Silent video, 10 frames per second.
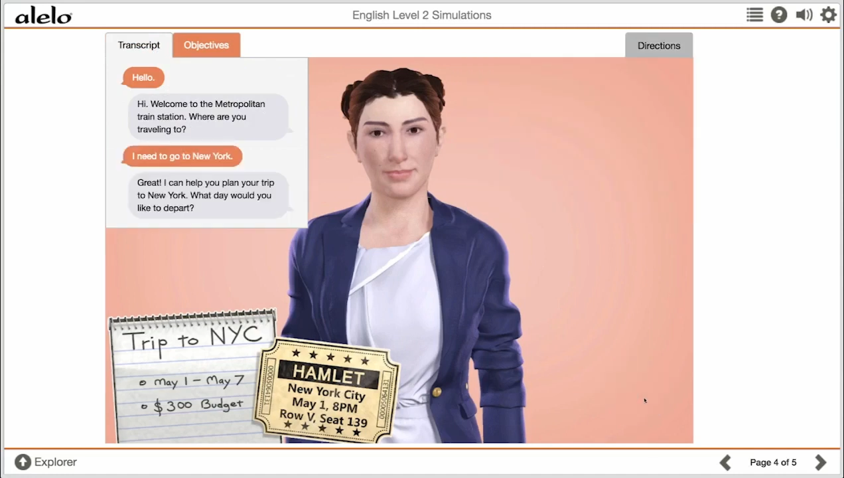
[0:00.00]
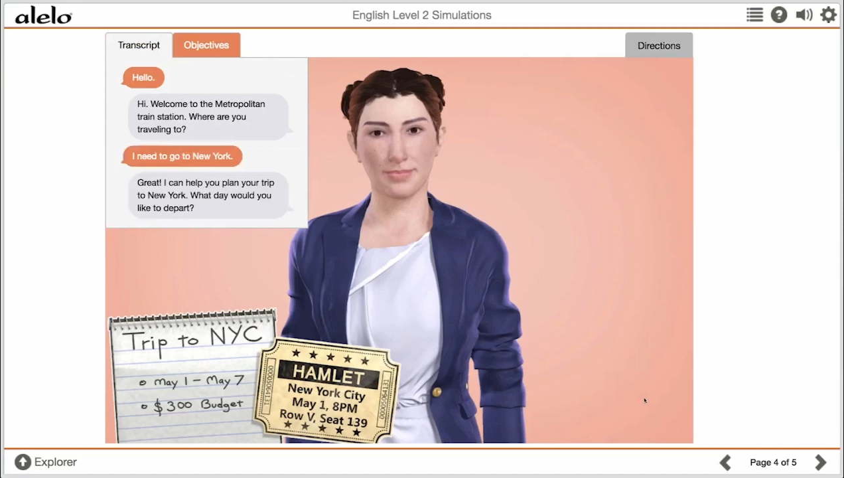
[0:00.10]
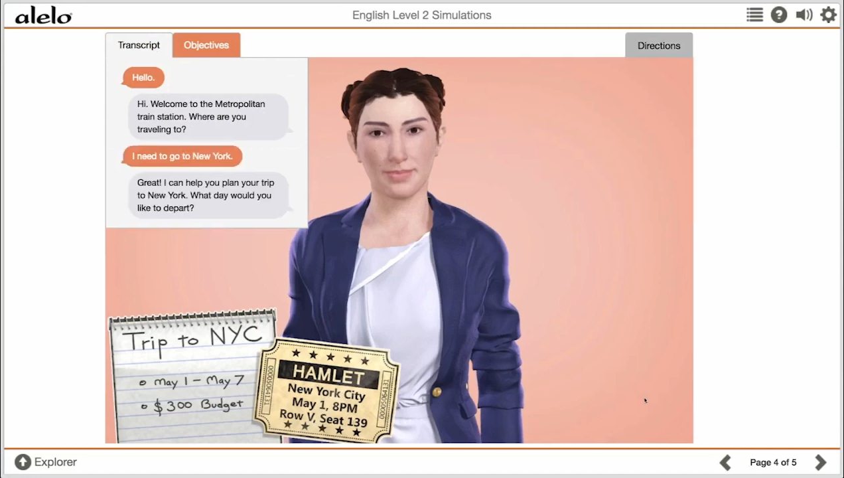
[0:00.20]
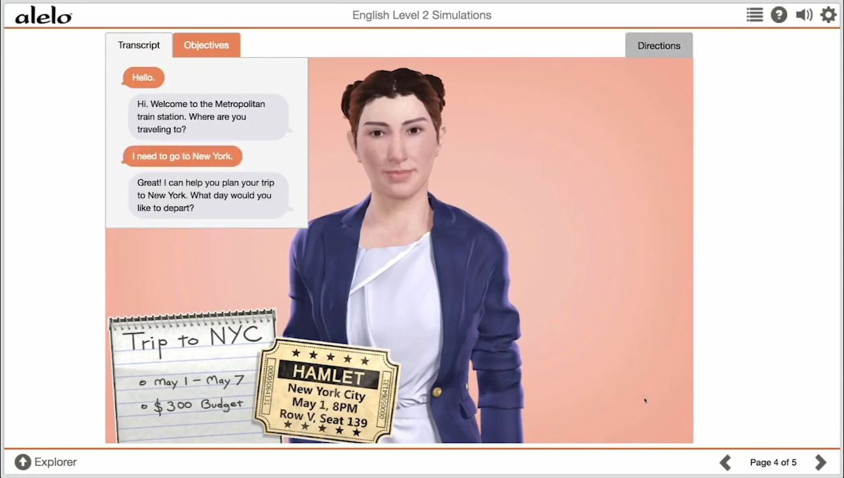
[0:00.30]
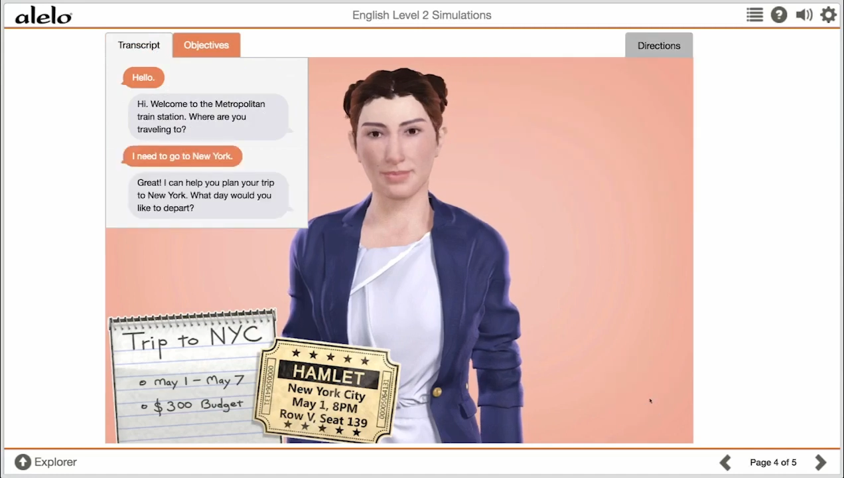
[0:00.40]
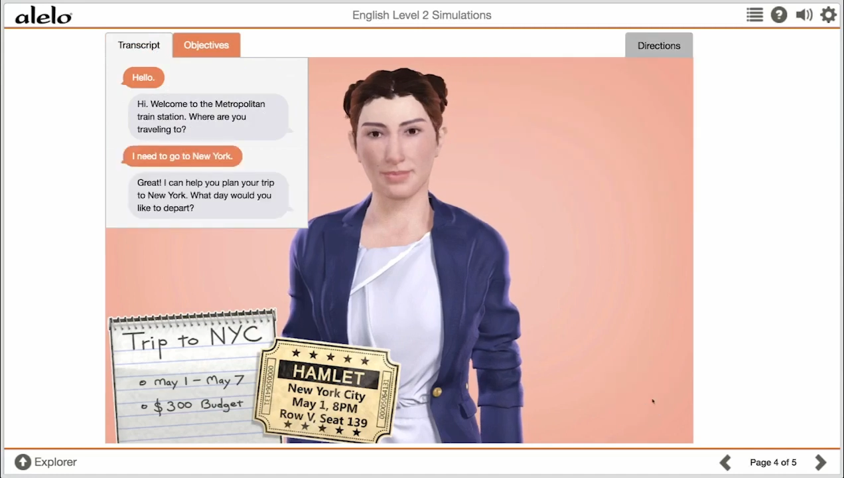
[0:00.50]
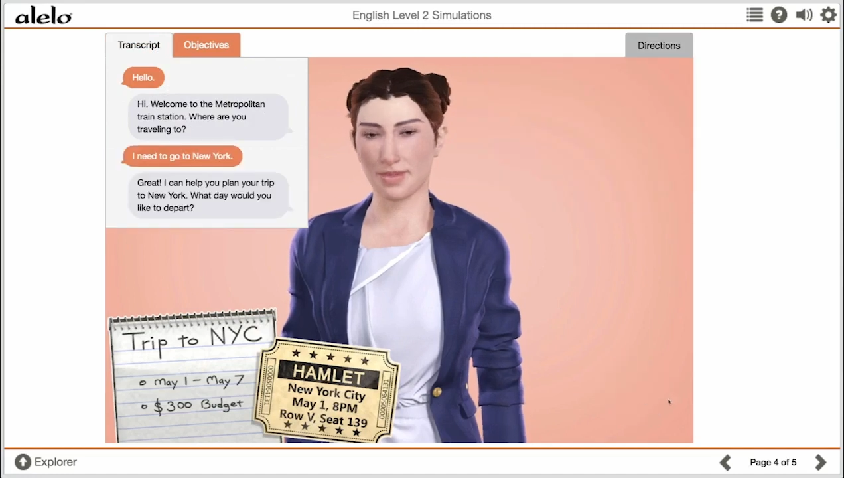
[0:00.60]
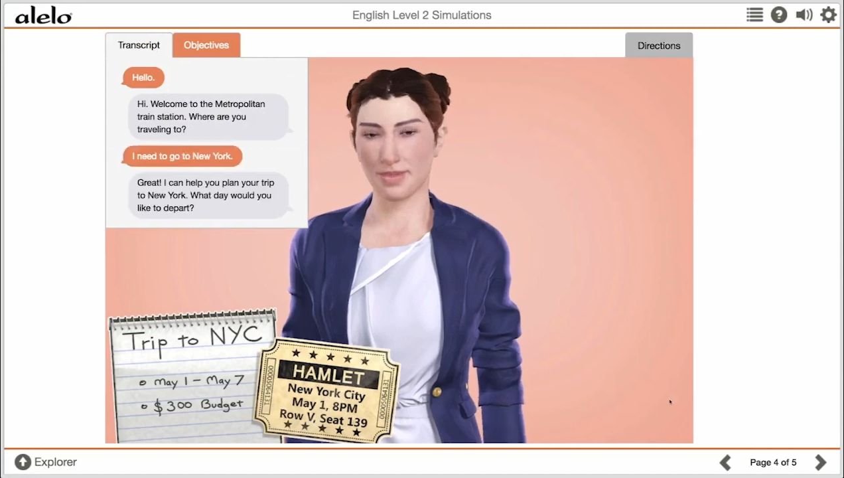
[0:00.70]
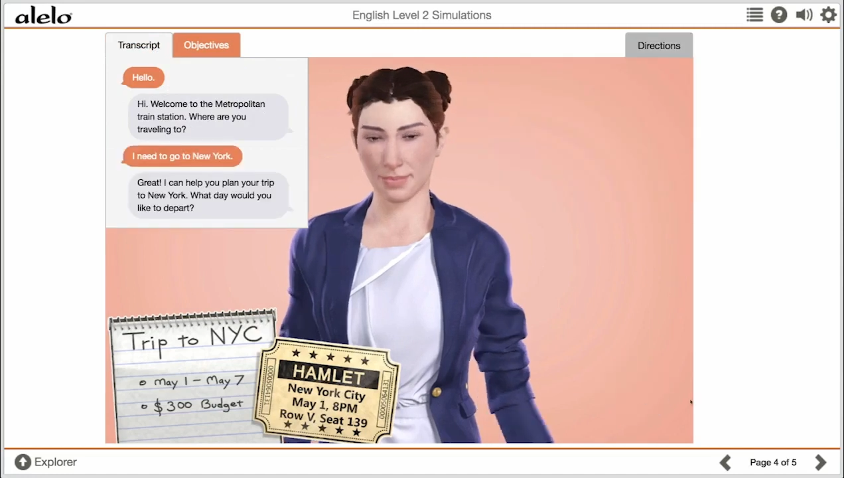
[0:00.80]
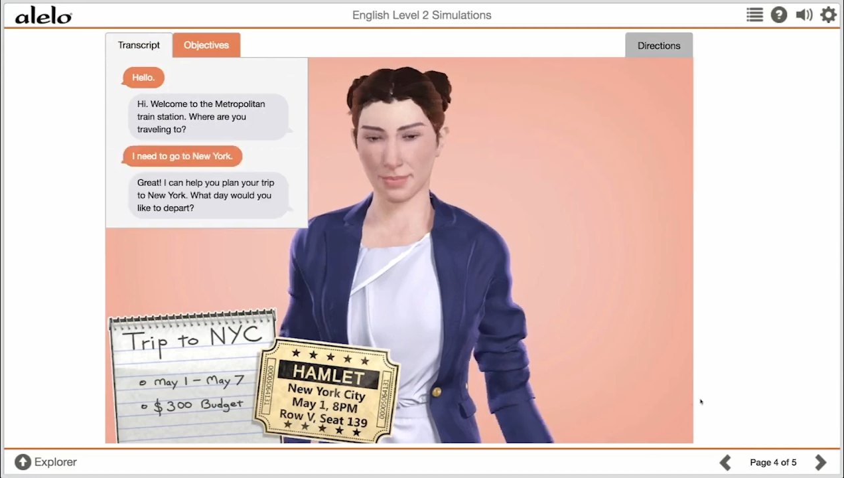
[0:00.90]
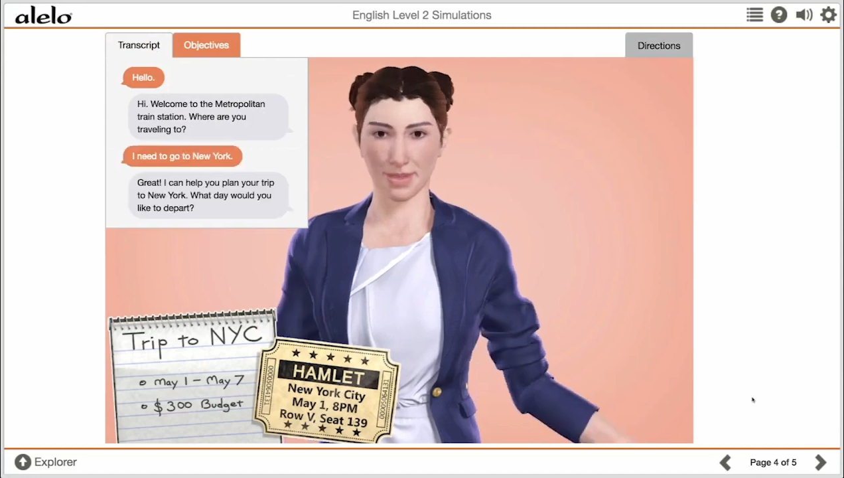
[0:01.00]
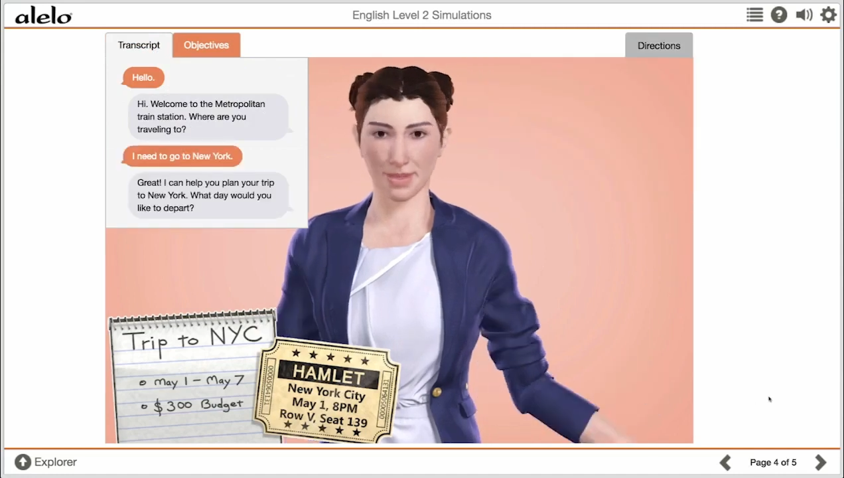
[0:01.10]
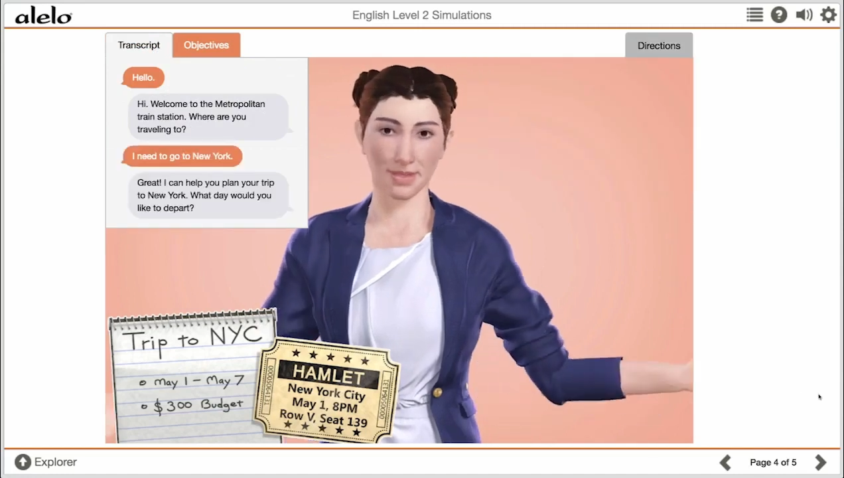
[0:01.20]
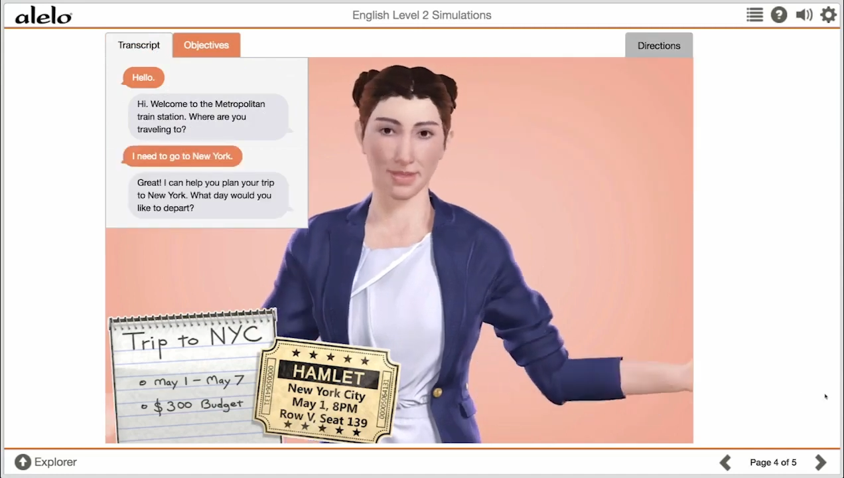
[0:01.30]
Great! I can help